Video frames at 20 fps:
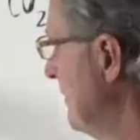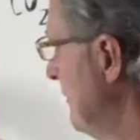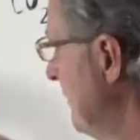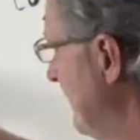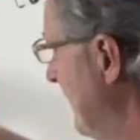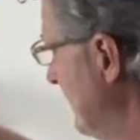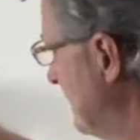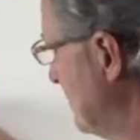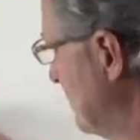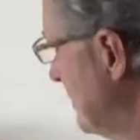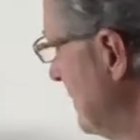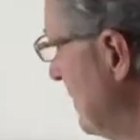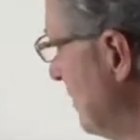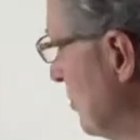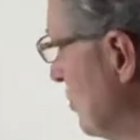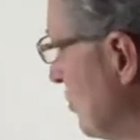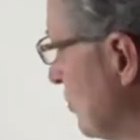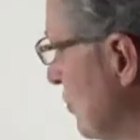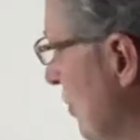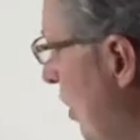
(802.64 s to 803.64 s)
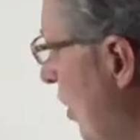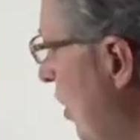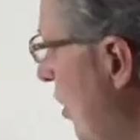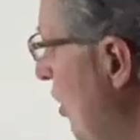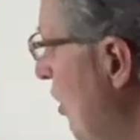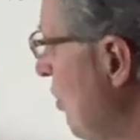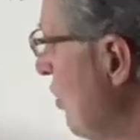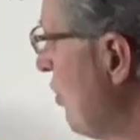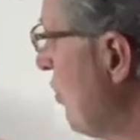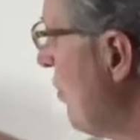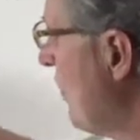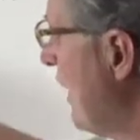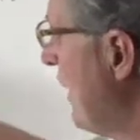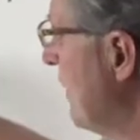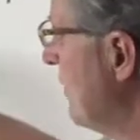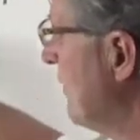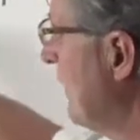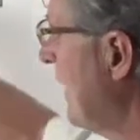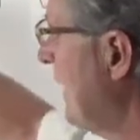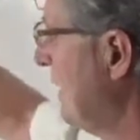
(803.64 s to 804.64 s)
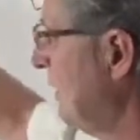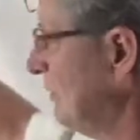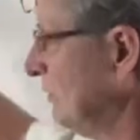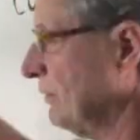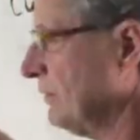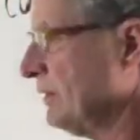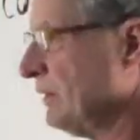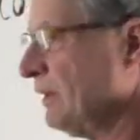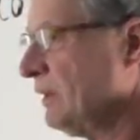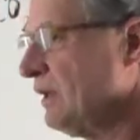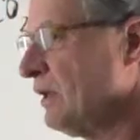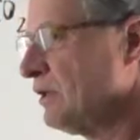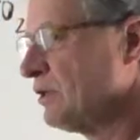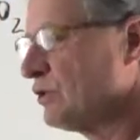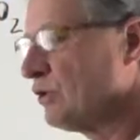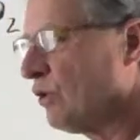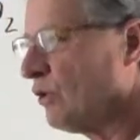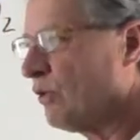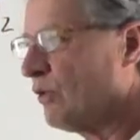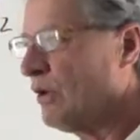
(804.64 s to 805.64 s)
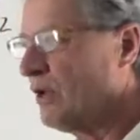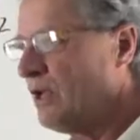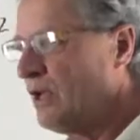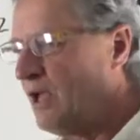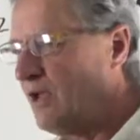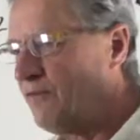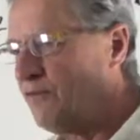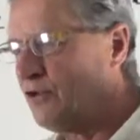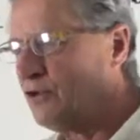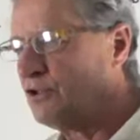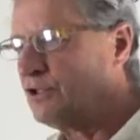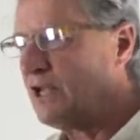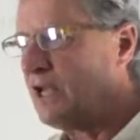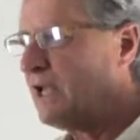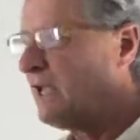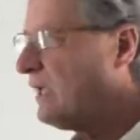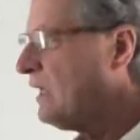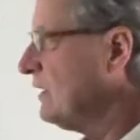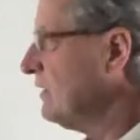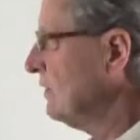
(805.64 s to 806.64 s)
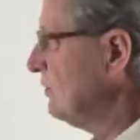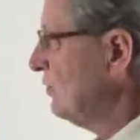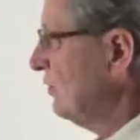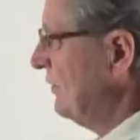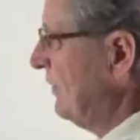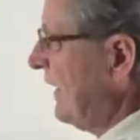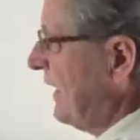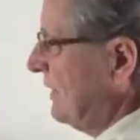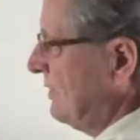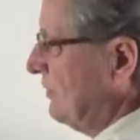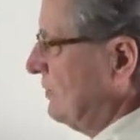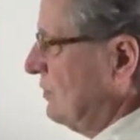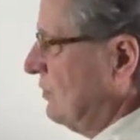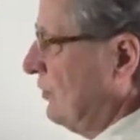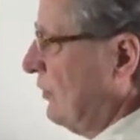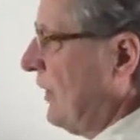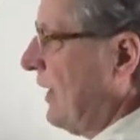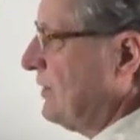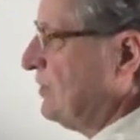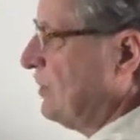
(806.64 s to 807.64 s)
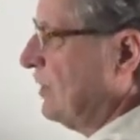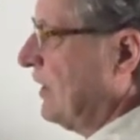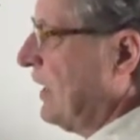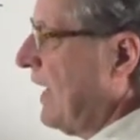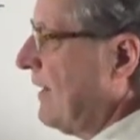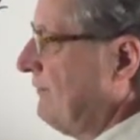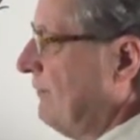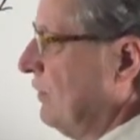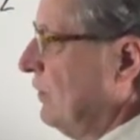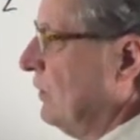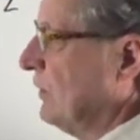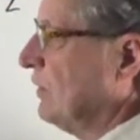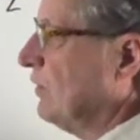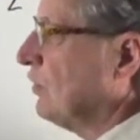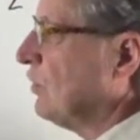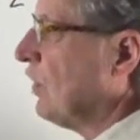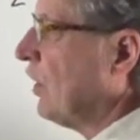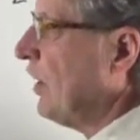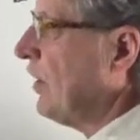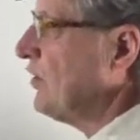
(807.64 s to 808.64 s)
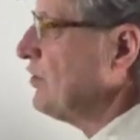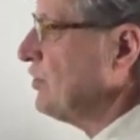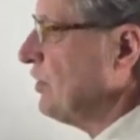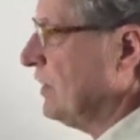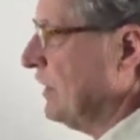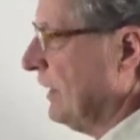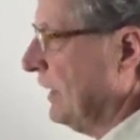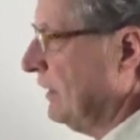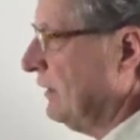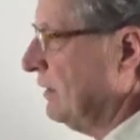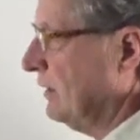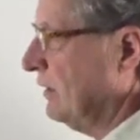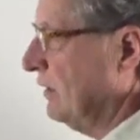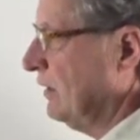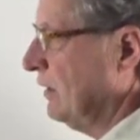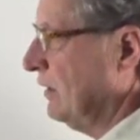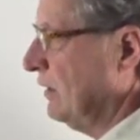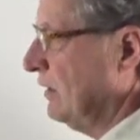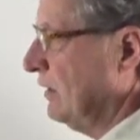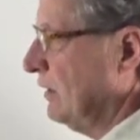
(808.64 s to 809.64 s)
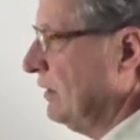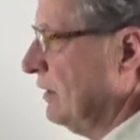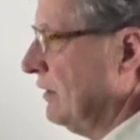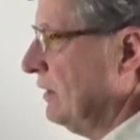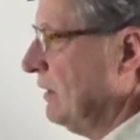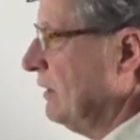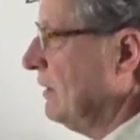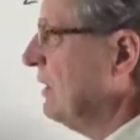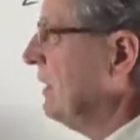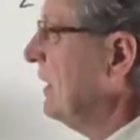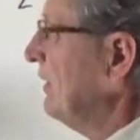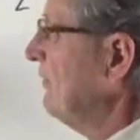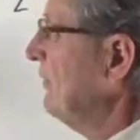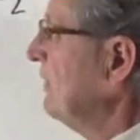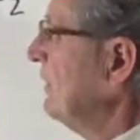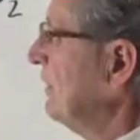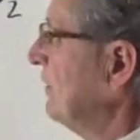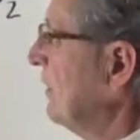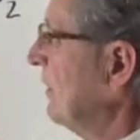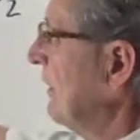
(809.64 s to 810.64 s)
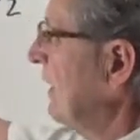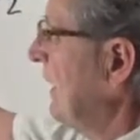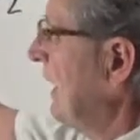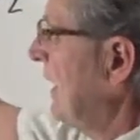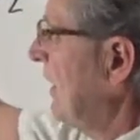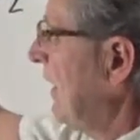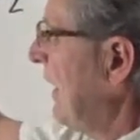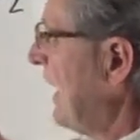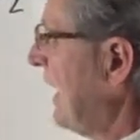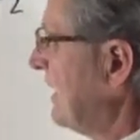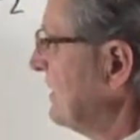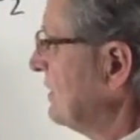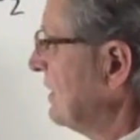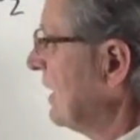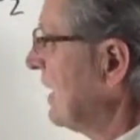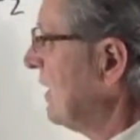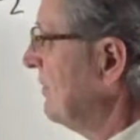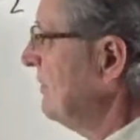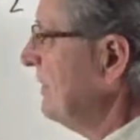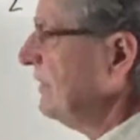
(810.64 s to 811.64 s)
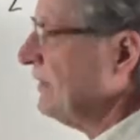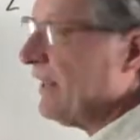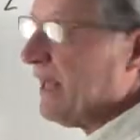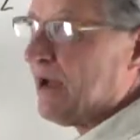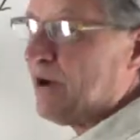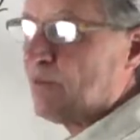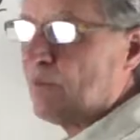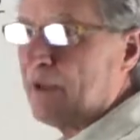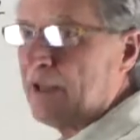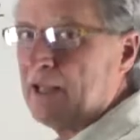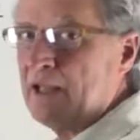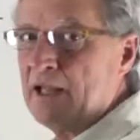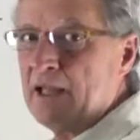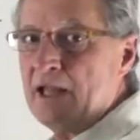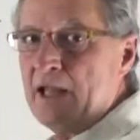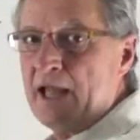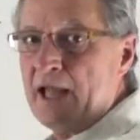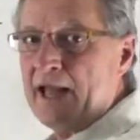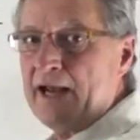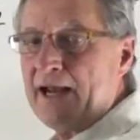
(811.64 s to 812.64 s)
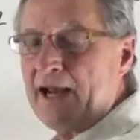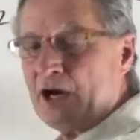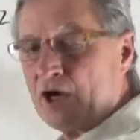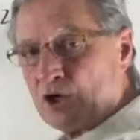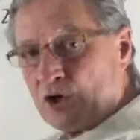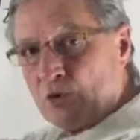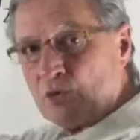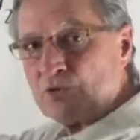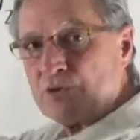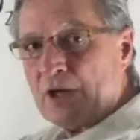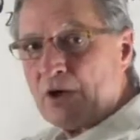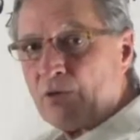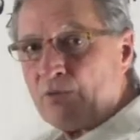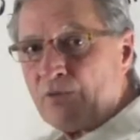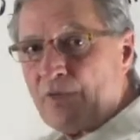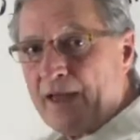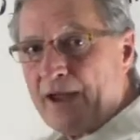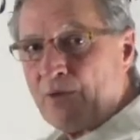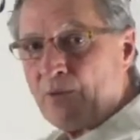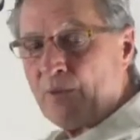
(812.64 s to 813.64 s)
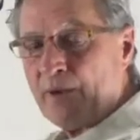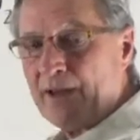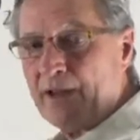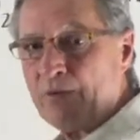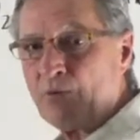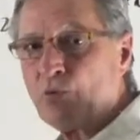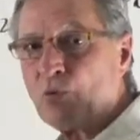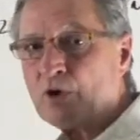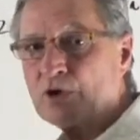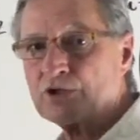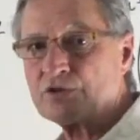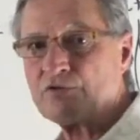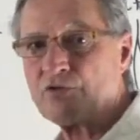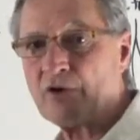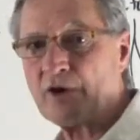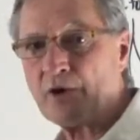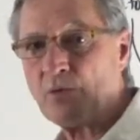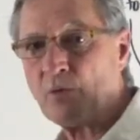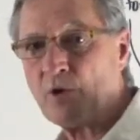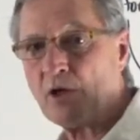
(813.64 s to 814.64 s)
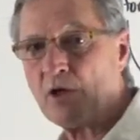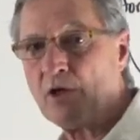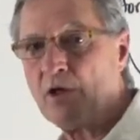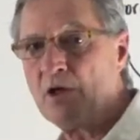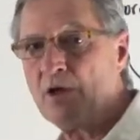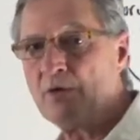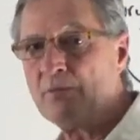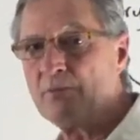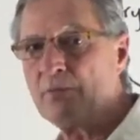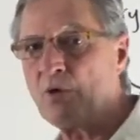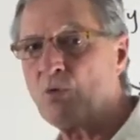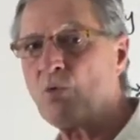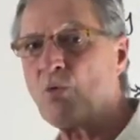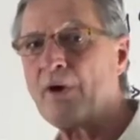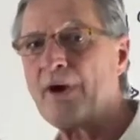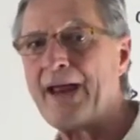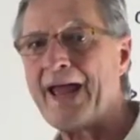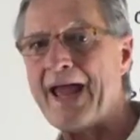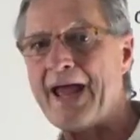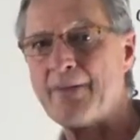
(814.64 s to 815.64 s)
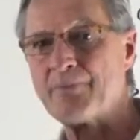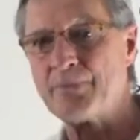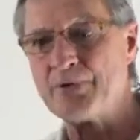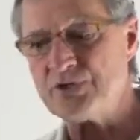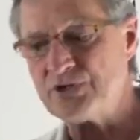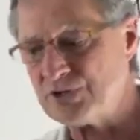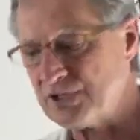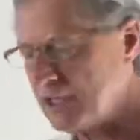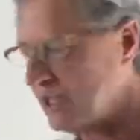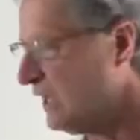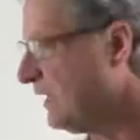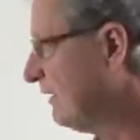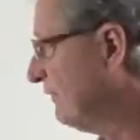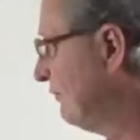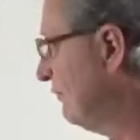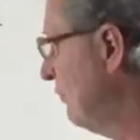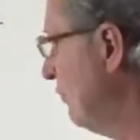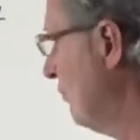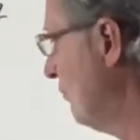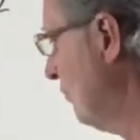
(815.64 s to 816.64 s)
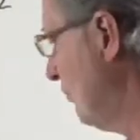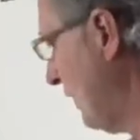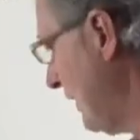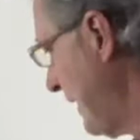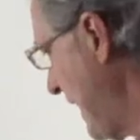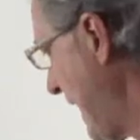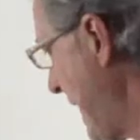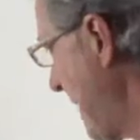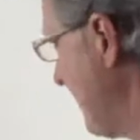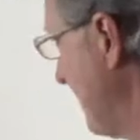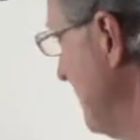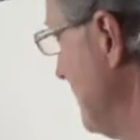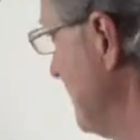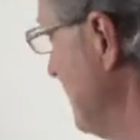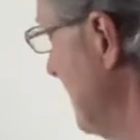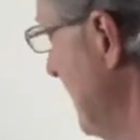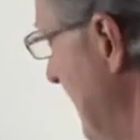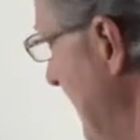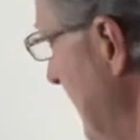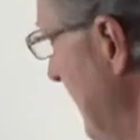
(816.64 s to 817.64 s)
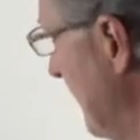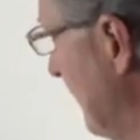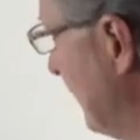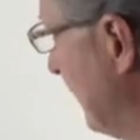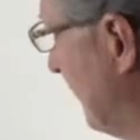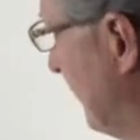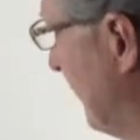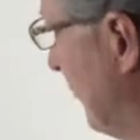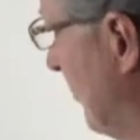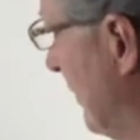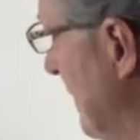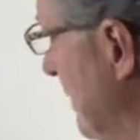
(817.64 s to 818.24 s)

That seal goes all the way around. So if you're taking that thoracic cavity, you're enlarging it, given that air has to come in that way and air goes out that way, it works very well. But what happens if? What happens if, for